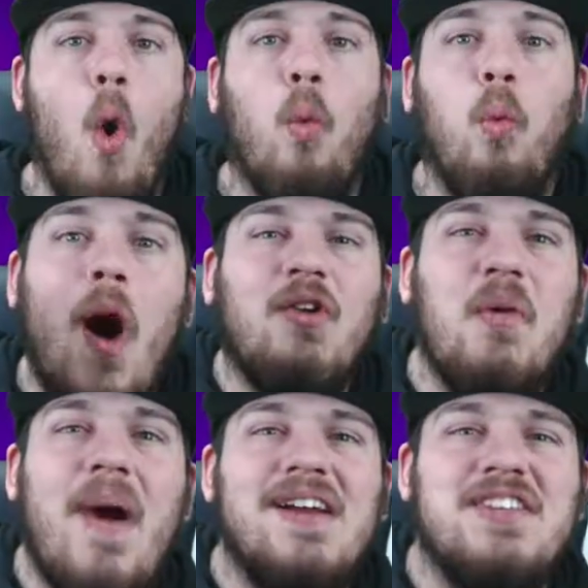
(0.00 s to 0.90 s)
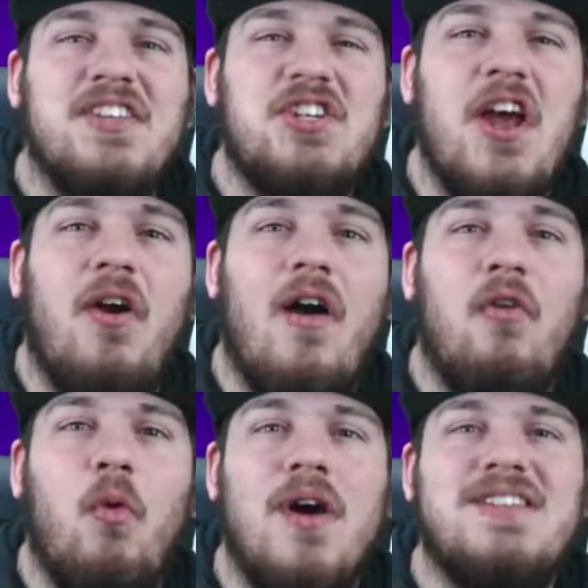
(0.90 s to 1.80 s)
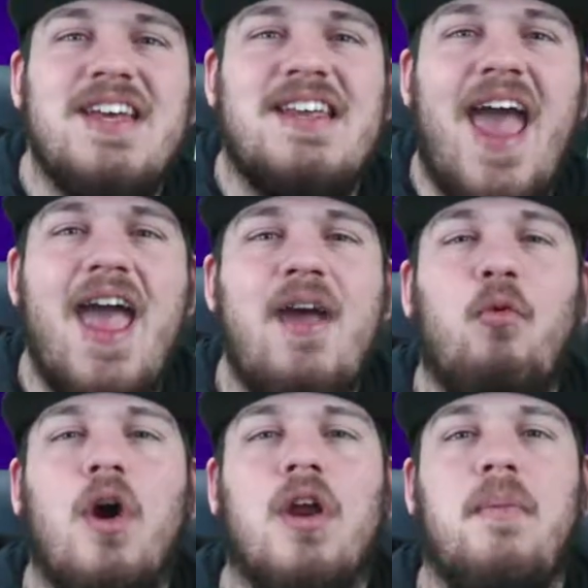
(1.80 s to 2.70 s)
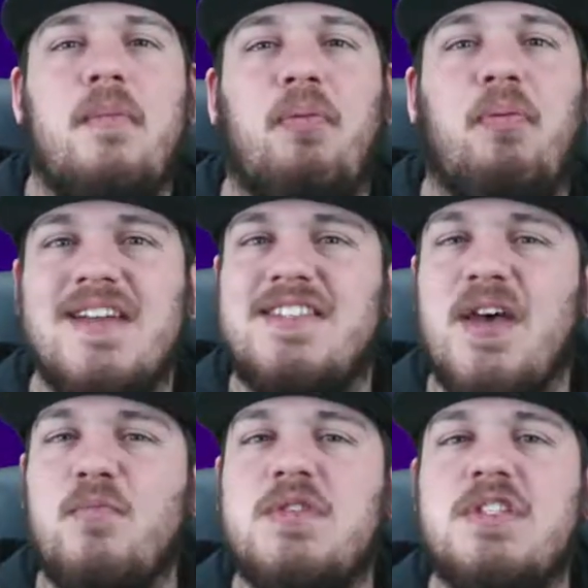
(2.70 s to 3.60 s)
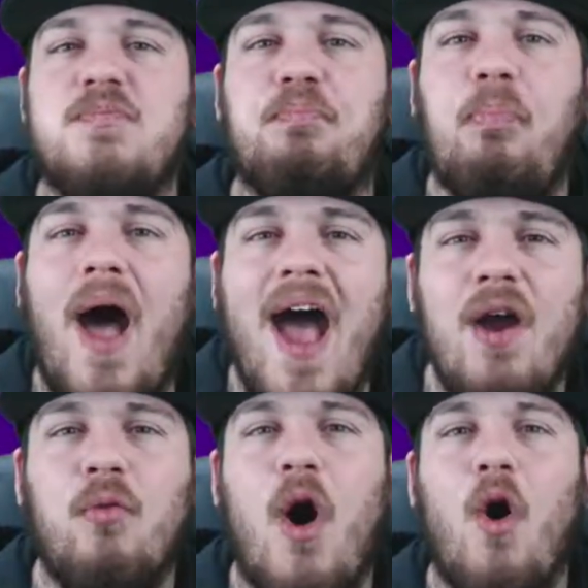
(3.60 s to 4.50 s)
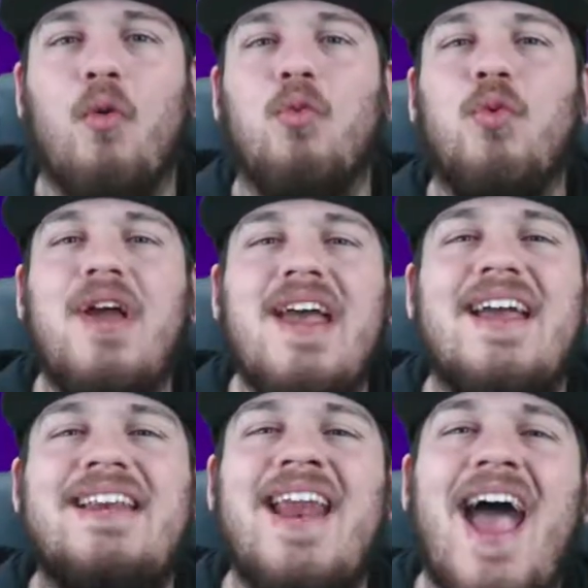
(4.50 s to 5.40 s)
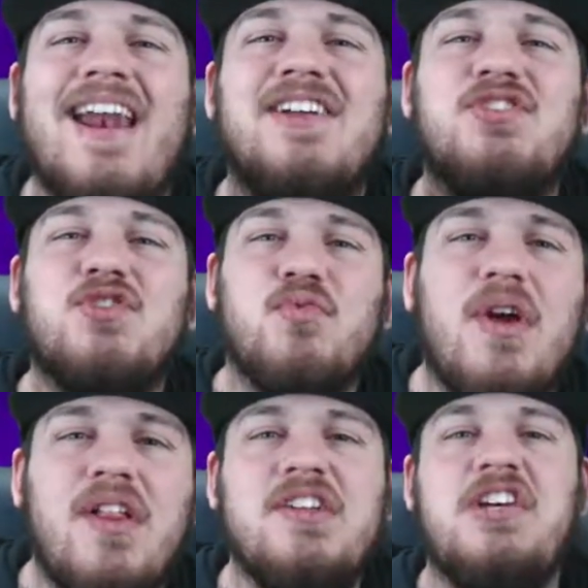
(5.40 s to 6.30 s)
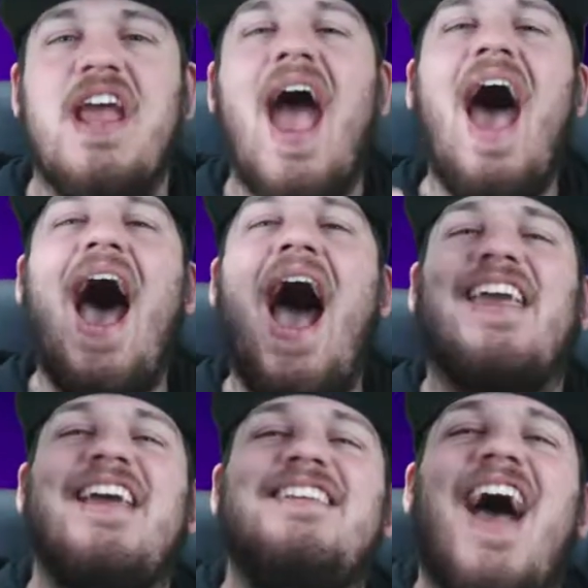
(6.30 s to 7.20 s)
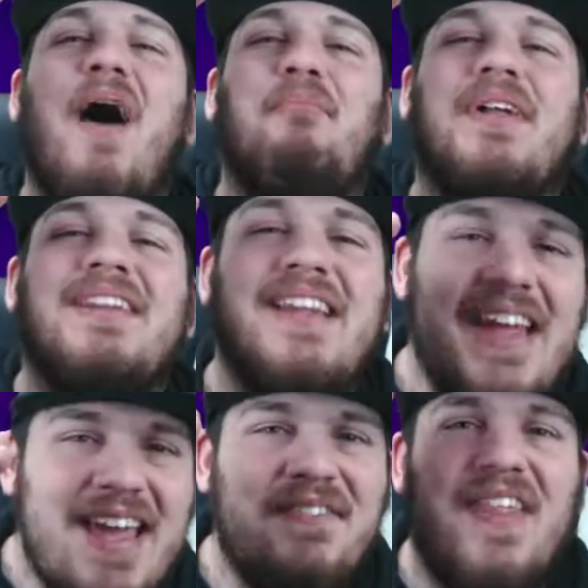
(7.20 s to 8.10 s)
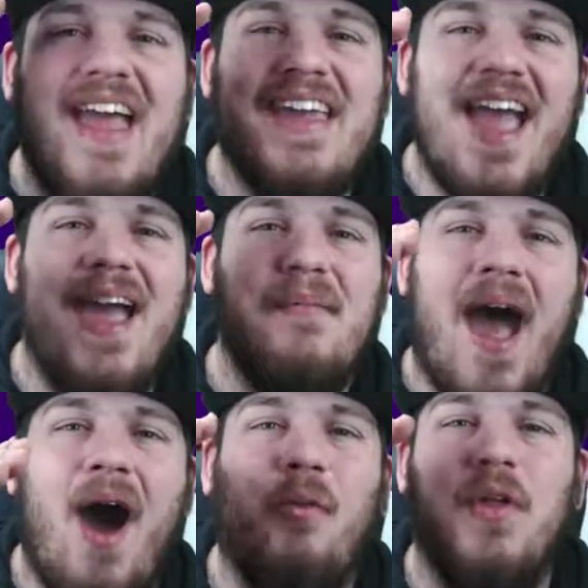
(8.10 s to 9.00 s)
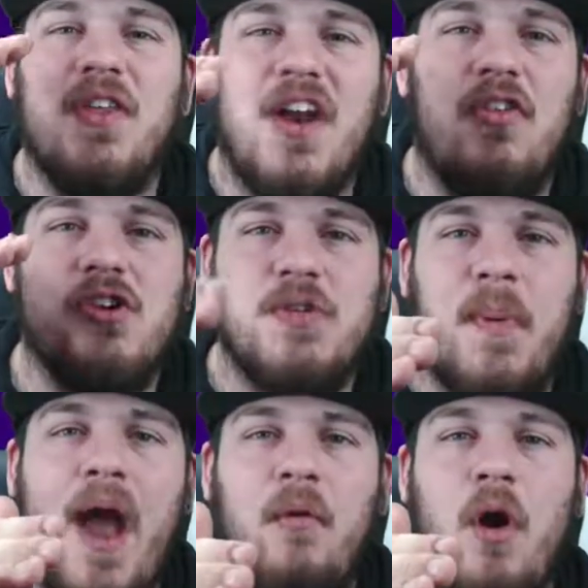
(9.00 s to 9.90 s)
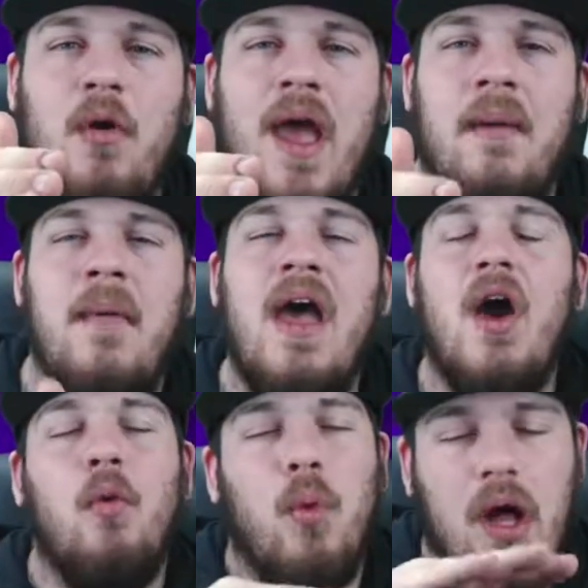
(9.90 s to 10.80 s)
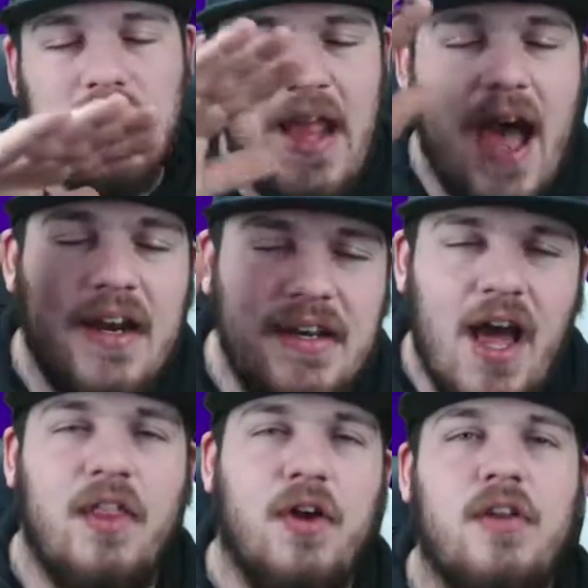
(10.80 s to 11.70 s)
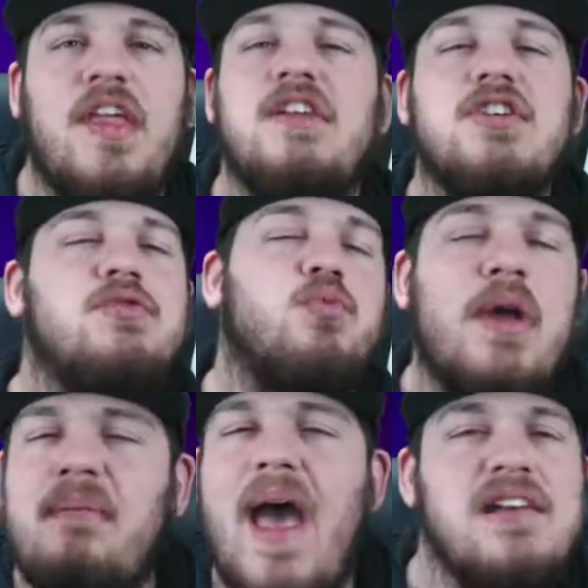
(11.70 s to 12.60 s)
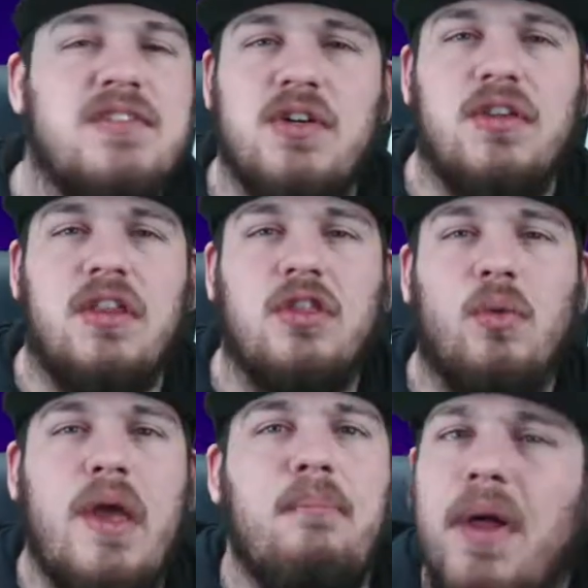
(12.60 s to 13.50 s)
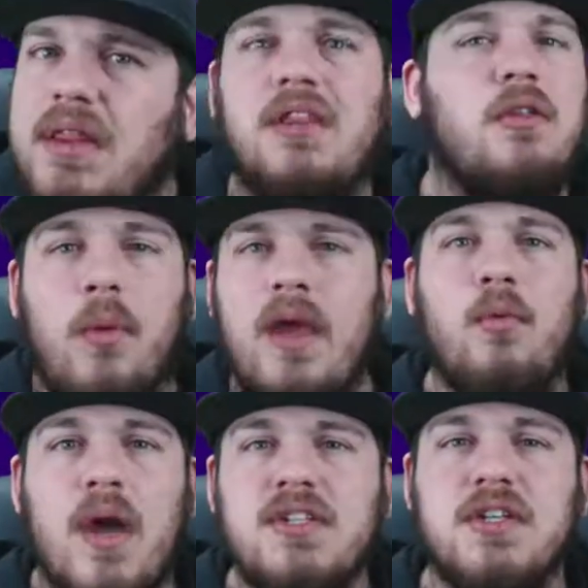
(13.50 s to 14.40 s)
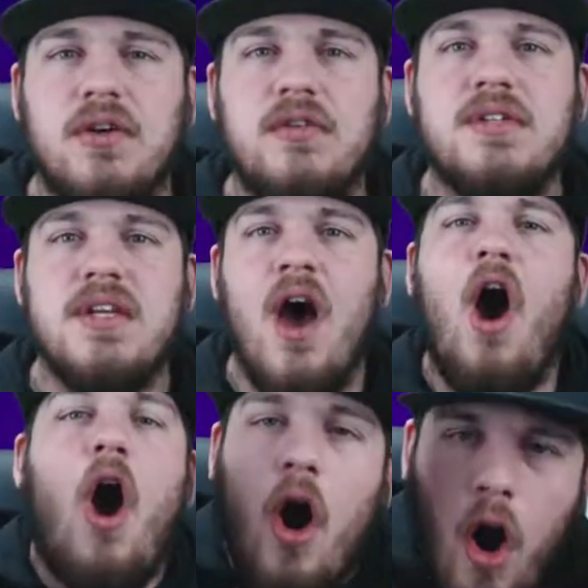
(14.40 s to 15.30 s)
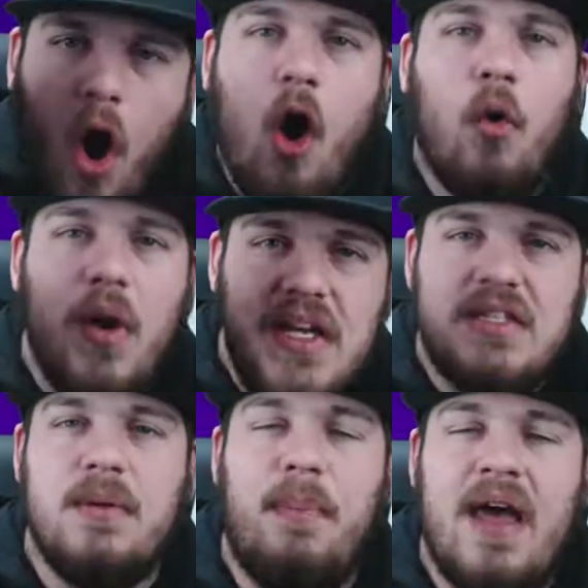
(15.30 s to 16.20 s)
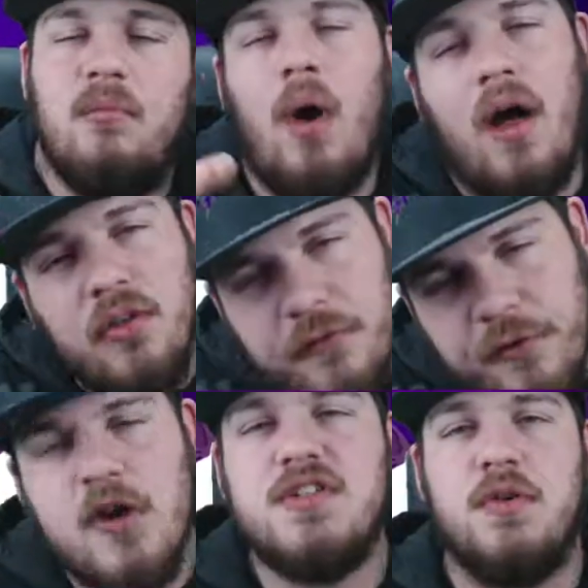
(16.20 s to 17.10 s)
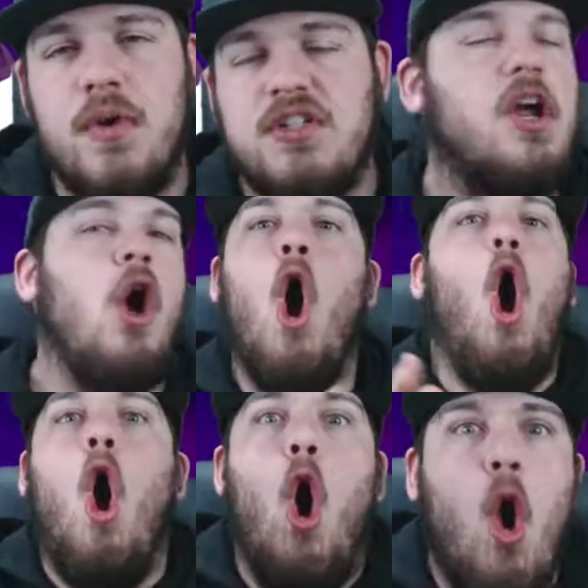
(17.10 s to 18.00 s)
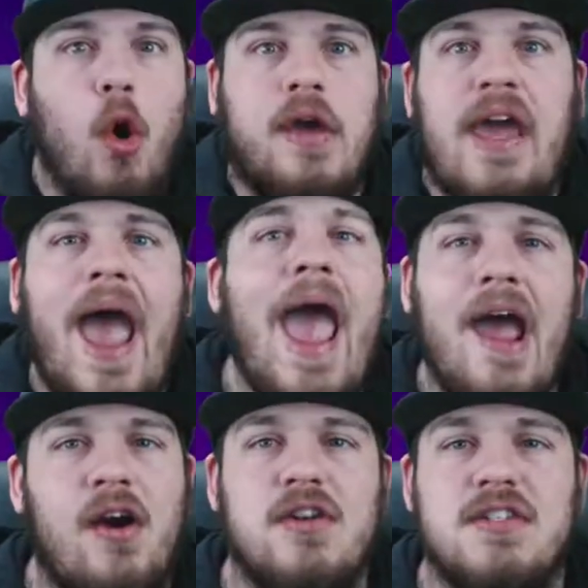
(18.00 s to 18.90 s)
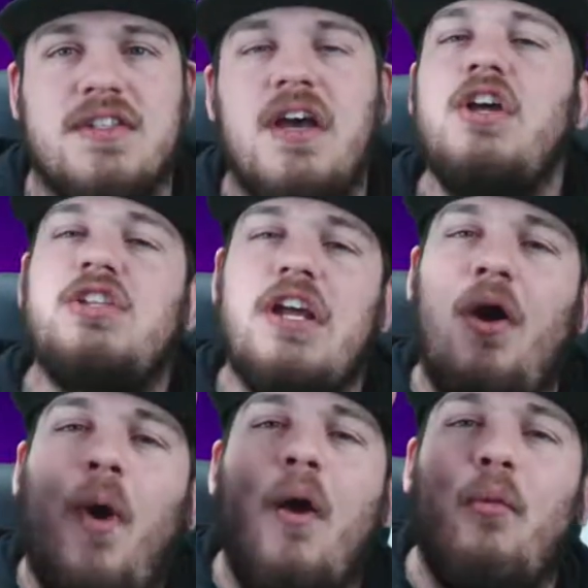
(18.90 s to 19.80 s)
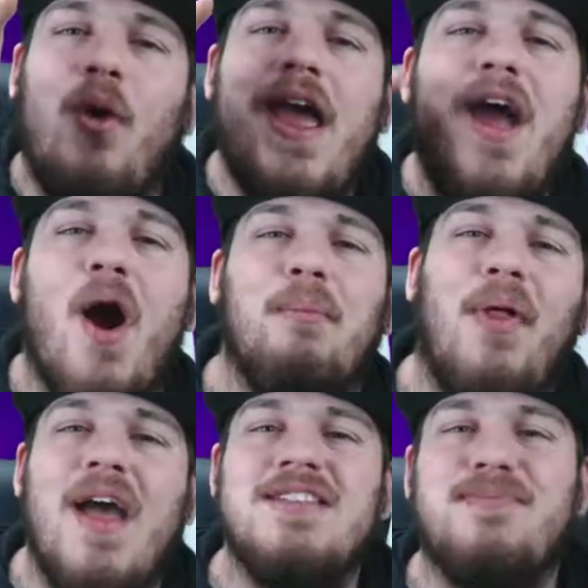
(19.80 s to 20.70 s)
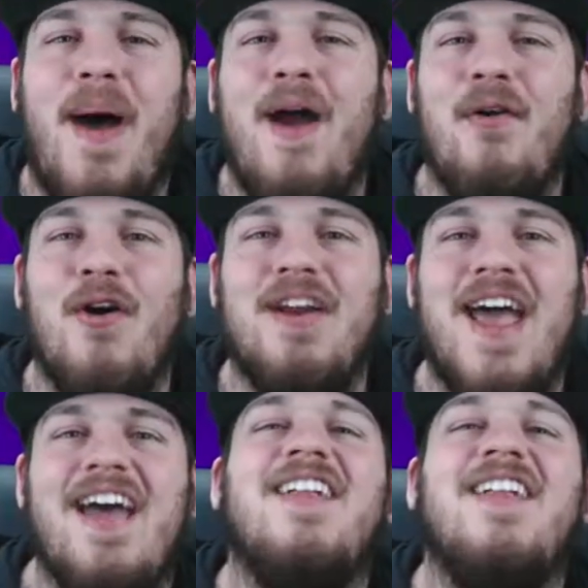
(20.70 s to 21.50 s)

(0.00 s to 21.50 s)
Welcome back to the channel, everyone. Today, we're going to be playing some Spyro Reignited Trilogy. I cannot believe they came out with another Spyro game. Well, not another. They just remastered the three, but the three originals are always the best. Well, the first original. Who cares? Do you know what? We are playing Spyro today.